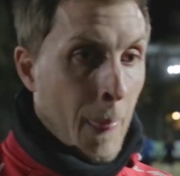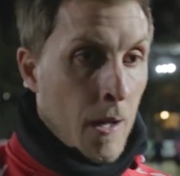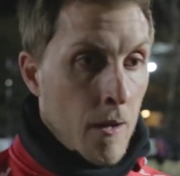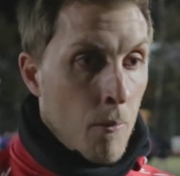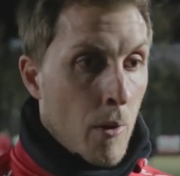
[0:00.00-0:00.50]

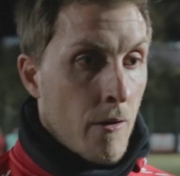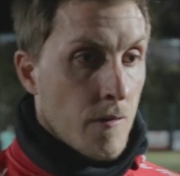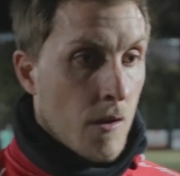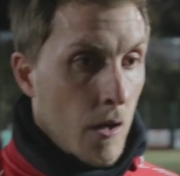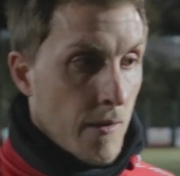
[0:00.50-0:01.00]

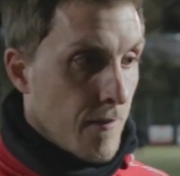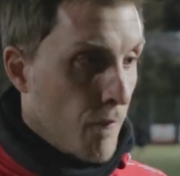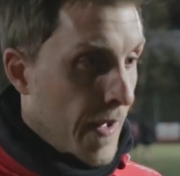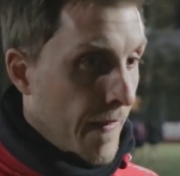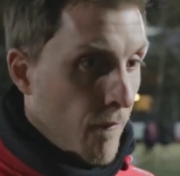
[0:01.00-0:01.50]
Whereas Carlos
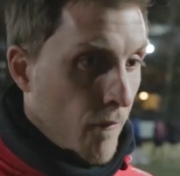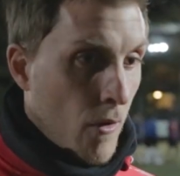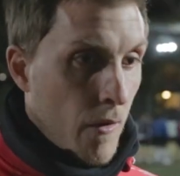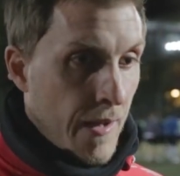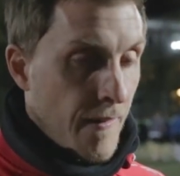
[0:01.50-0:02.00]
and Vlad, they've
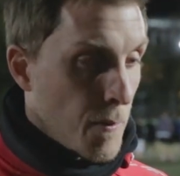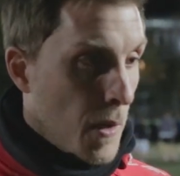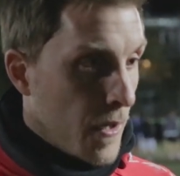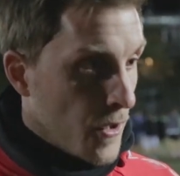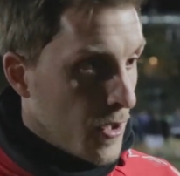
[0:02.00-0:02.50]
got like this
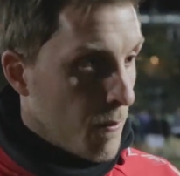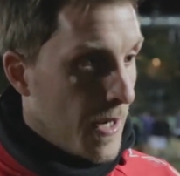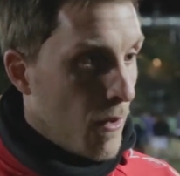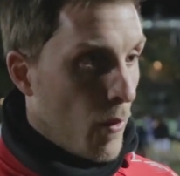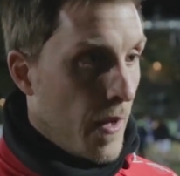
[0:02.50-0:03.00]
partnership
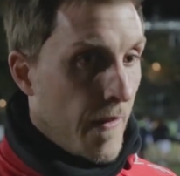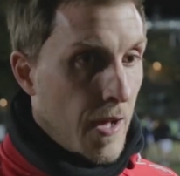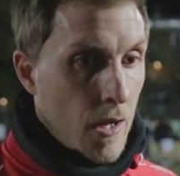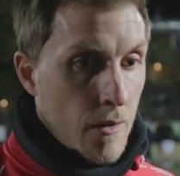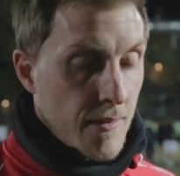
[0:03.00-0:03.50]
now where
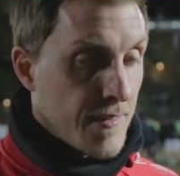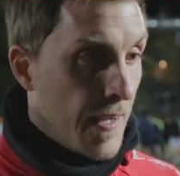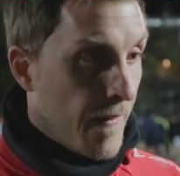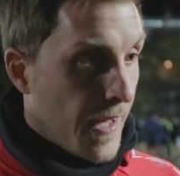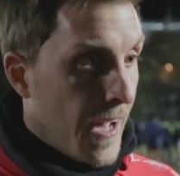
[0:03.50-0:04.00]
they
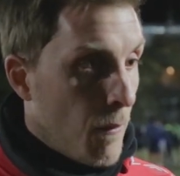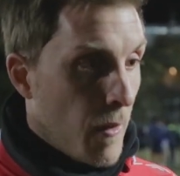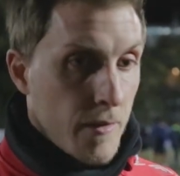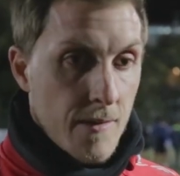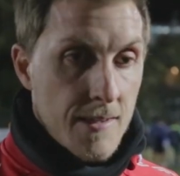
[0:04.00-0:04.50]
understand the game,
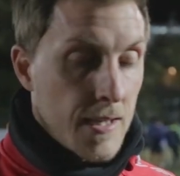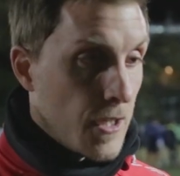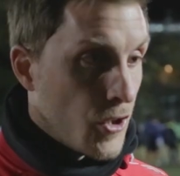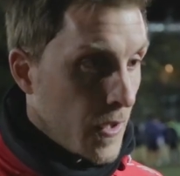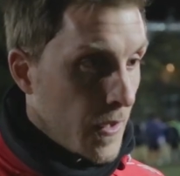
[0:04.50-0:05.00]
they understand
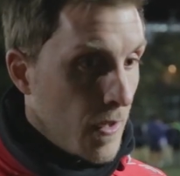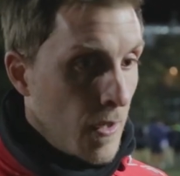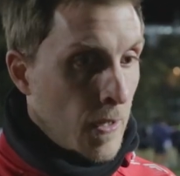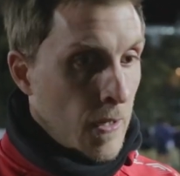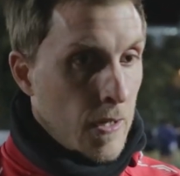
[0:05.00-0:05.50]
each other,
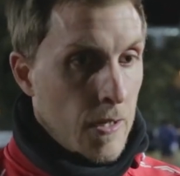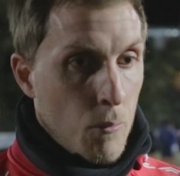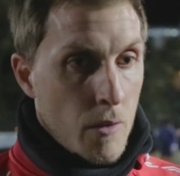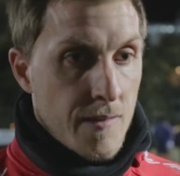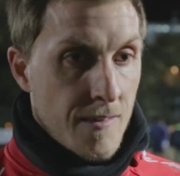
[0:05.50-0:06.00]

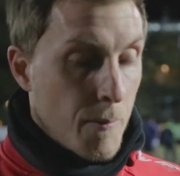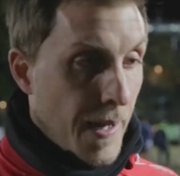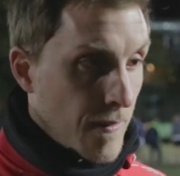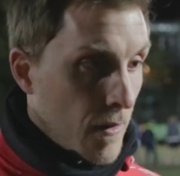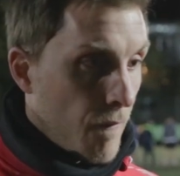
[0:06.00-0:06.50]
what's
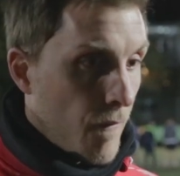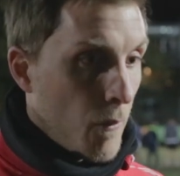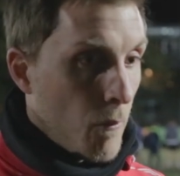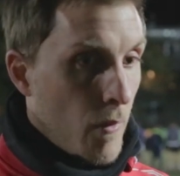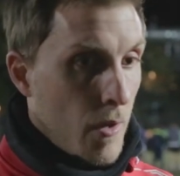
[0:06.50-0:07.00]
expected of
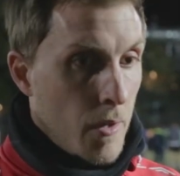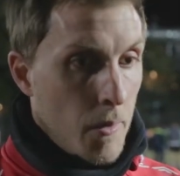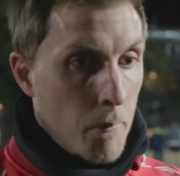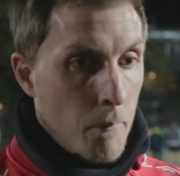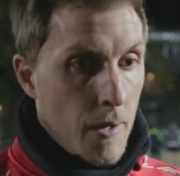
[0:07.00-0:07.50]
them,
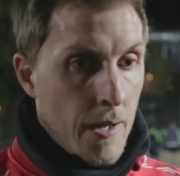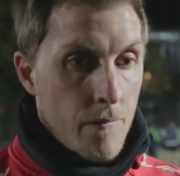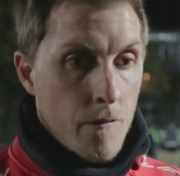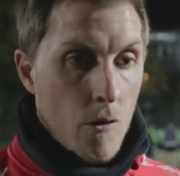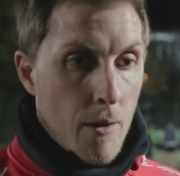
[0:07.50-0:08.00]

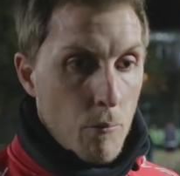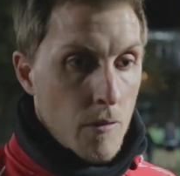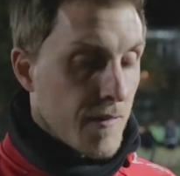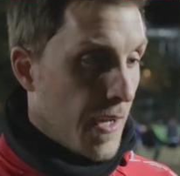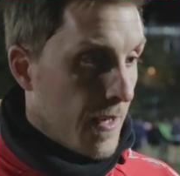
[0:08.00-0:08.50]
and so I
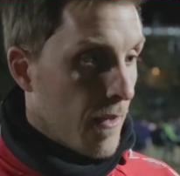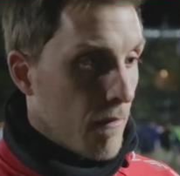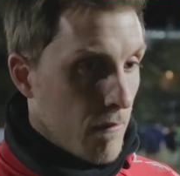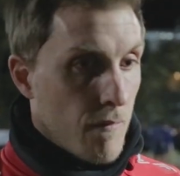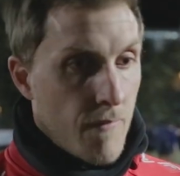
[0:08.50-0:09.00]
would say
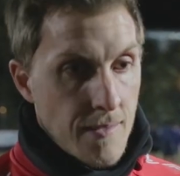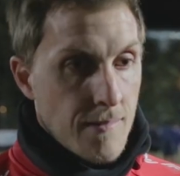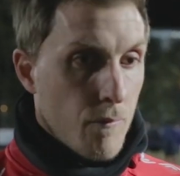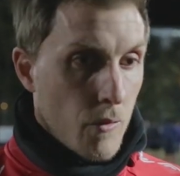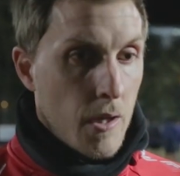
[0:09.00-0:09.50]
that
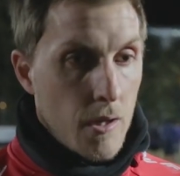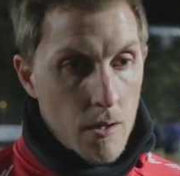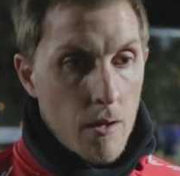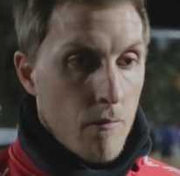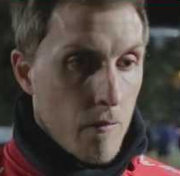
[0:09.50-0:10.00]
defensively,
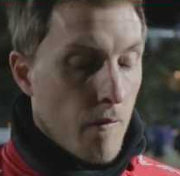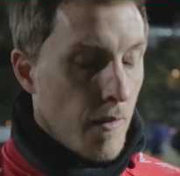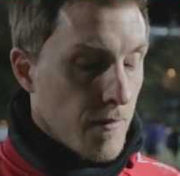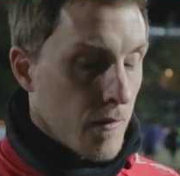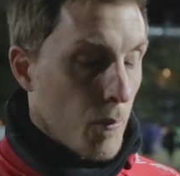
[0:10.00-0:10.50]
and
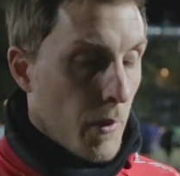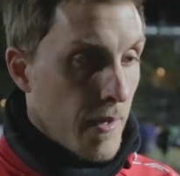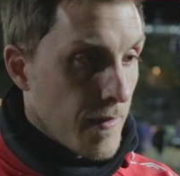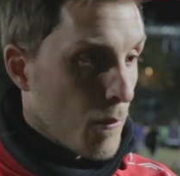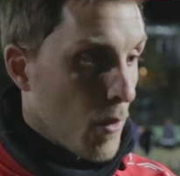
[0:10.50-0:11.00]
these two
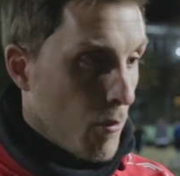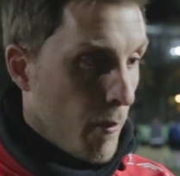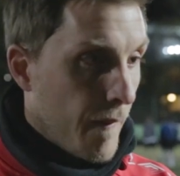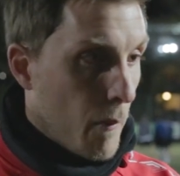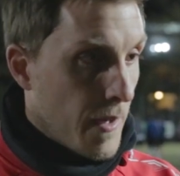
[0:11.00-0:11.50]
players are
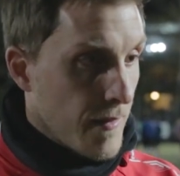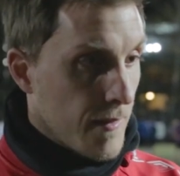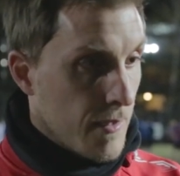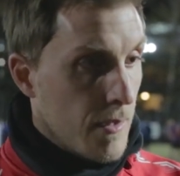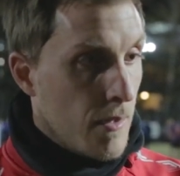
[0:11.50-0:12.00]
probably the
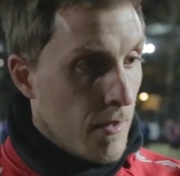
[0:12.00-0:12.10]
best.